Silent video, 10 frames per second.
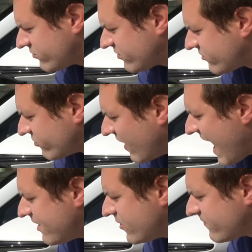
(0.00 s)
just
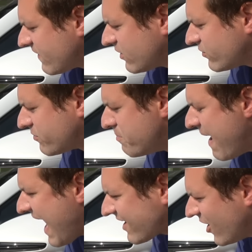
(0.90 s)
slide your fingers
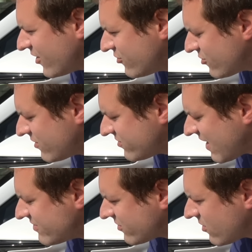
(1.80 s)
back under the
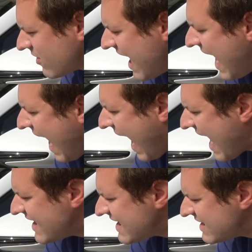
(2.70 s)
sensor,
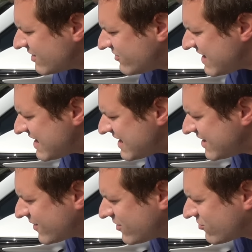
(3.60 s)
and indeed,
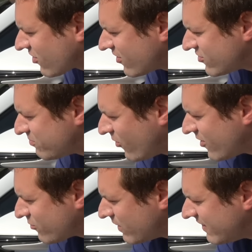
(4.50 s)
the charge
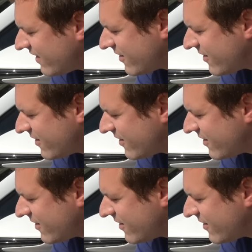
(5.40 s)
port will